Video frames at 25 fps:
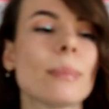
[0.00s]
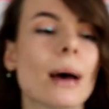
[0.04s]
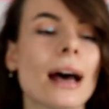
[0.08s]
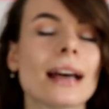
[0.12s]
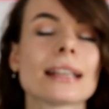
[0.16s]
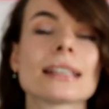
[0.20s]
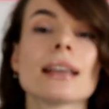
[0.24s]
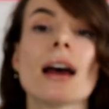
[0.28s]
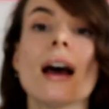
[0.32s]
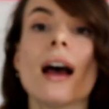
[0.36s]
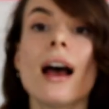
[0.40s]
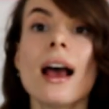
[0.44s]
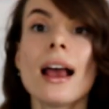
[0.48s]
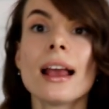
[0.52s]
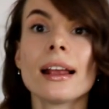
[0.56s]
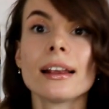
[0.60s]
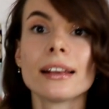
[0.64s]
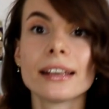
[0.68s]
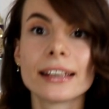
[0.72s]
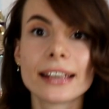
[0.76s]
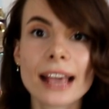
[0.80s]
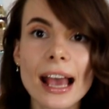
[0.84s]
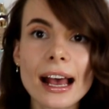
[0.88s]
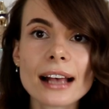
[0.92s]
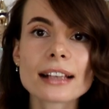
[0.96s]
but
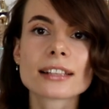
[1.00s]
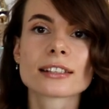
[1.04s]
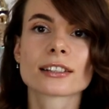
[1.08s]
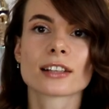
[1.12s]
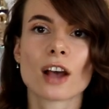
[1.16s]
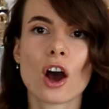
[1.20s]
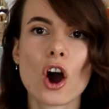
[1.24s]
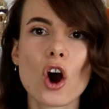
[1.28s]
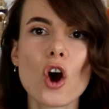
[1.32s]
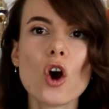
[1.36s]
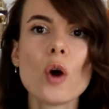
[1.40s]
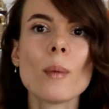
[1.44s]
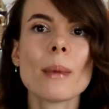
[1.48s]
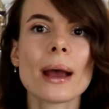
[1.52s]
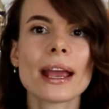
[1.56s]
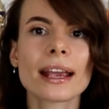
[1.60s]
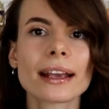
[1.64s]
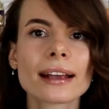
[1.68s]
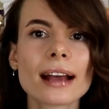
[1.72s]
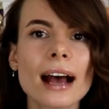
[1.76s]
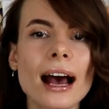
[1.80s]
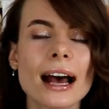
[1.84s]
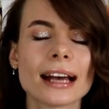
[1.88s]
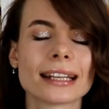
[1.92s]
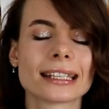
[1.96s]
yes, oh my
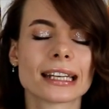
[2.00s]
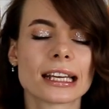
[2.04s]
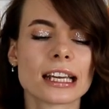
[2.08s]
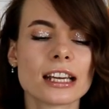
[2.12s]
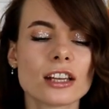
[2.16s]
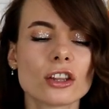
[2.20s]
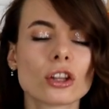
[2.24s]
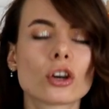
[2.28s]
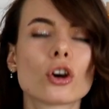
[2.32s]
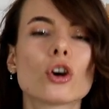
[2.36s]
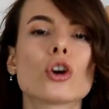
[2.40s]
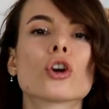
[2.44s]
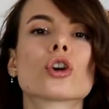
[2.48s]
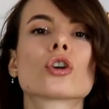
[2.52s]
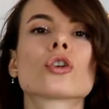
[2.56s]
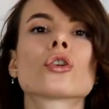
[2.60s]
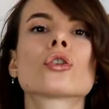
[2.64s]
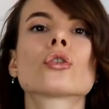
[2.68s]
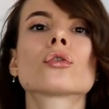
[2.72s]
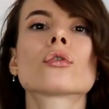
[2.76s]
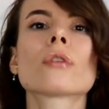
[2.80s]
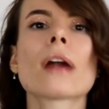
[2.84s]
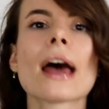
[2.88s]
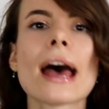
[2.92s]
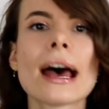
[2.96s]
god,
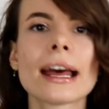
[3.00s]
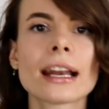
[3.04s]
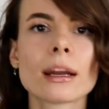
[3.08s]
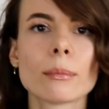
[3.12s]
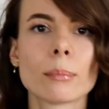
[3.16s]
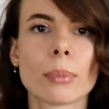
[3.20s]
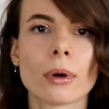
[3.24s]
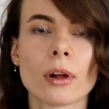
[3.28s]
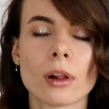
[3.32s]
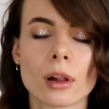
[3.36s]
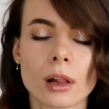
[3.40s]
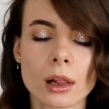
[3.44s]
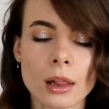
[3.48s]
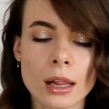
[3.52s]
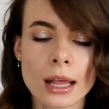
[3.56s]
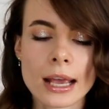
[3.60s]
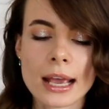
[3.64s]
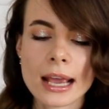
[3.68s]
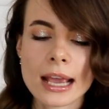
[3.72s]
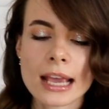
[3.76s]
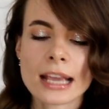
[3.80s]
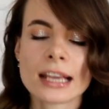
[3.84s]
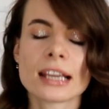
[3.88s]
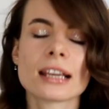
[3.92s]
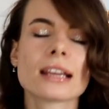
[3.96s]
incredible
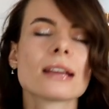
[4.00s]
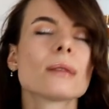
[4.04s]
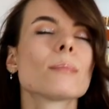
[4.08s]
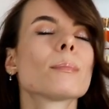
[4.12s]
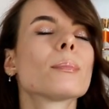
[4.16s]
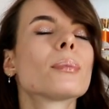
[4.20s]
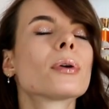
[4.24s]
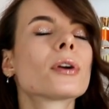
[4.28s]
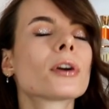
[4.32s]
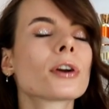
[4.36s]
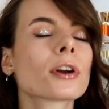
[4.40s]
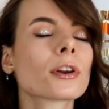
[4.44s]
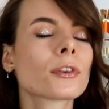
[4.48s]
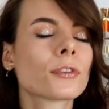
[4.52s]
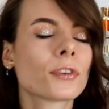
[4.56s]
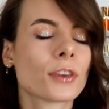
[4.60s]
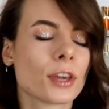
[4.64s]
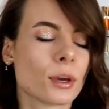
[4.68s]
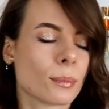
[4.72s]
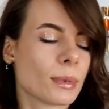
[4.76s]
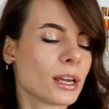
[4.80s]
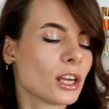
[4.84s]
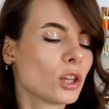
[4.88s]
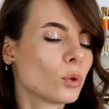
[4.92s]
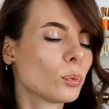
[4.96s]

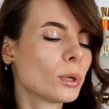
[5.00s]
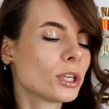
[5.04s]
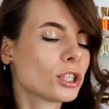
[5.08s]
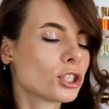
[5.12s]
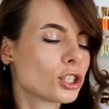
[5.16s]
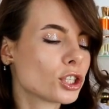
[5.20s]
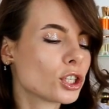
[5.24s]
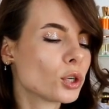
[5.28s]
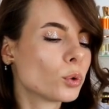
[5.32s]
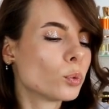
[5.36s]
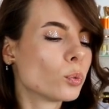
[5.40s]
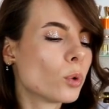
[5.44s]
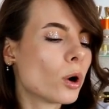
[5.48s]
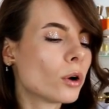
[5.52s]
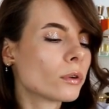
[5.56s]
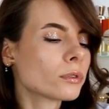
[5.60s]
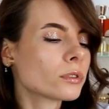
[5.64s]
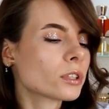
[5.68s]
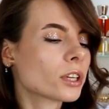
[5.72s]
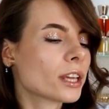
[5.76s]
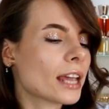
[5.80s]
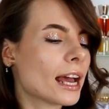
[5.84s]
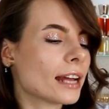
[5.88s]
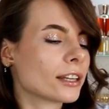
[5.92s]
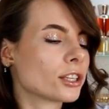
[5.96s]
perfume in which you
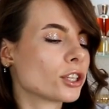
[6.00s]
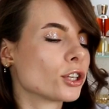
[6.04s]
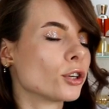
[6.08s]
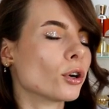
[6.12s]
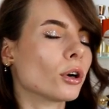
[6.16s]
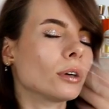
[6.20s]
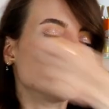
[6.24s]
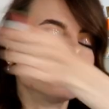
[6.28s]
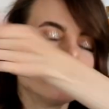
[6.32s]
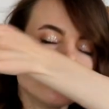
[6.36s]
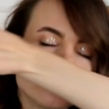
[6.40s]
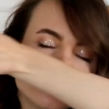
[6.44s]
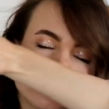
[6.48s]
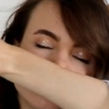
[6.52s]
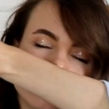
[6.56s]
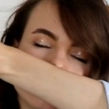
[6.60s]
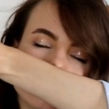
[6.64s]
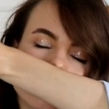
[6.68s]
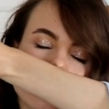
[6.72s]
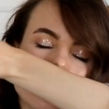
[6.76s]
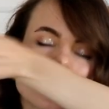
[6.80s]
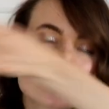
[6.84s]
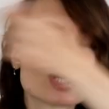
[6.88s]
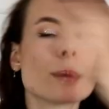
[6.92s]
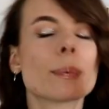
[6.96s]
won't get your
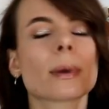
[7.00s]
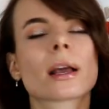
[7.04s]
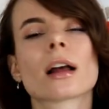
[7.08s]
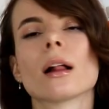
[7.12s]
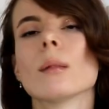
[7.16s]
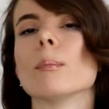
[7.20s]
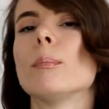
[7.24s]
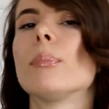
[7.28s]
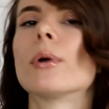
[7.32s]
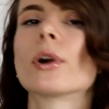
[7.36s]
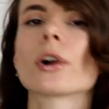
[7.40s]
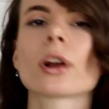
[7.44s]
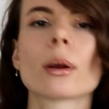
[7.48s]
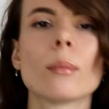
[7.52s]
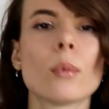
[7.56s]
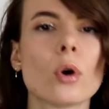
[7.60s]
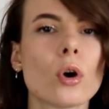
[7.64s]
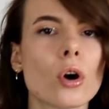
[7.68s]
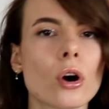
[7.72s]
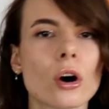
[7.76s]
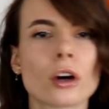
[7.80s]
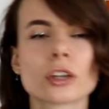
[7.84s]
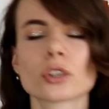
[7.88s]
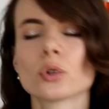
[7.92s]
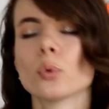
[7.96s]
typical
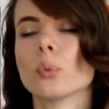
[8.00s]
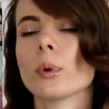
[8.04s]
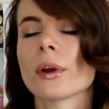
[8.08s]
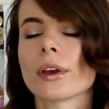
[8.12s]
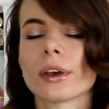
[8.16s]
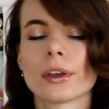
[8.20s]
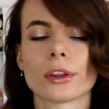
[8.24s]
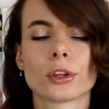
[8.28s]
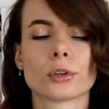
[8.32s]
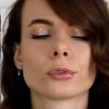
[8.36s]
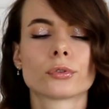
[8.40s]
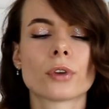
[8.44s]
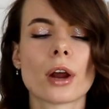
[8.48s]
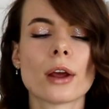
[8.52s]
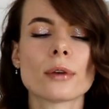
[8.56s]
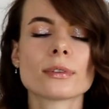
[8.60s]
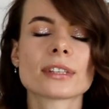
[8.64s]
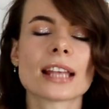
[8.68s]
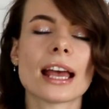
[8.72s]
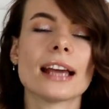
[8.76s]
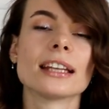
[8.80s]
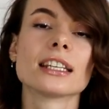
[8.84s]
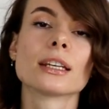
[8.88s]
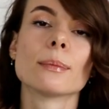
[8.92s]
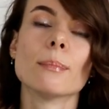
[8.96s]
bergamot with
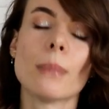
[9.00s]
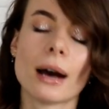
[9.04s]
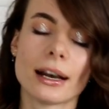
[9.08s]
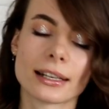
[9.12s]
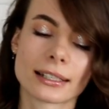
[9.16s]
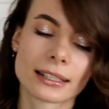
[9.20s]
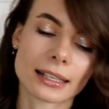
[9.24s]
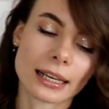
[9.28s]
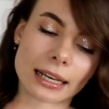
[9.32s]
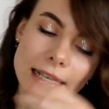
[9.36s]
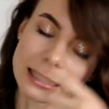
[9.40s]
rose and musk.